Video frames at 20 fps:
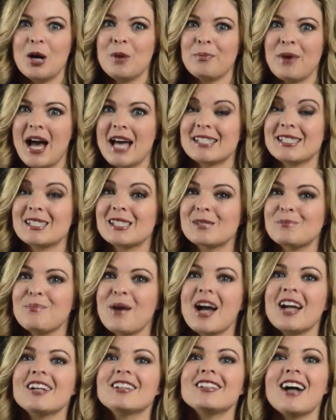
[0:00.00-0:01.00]
but has
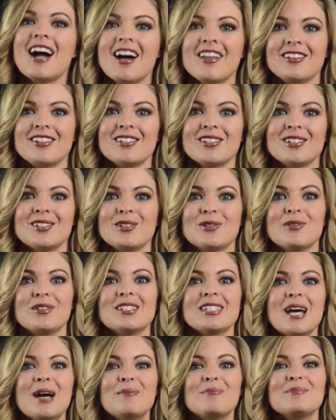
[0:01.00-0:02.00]
inspired others to
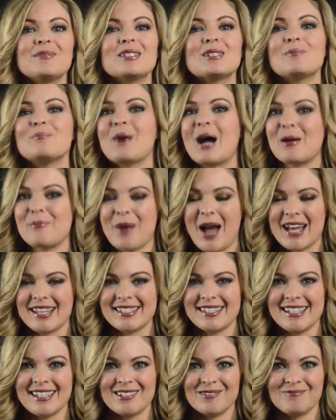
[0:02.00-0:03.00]
attempt to
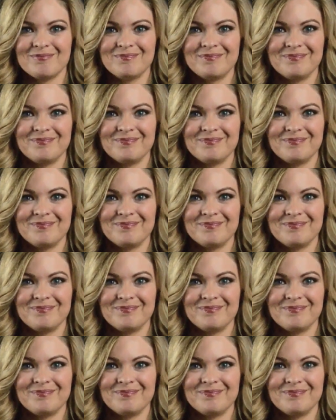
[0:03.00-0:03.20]
bypass it.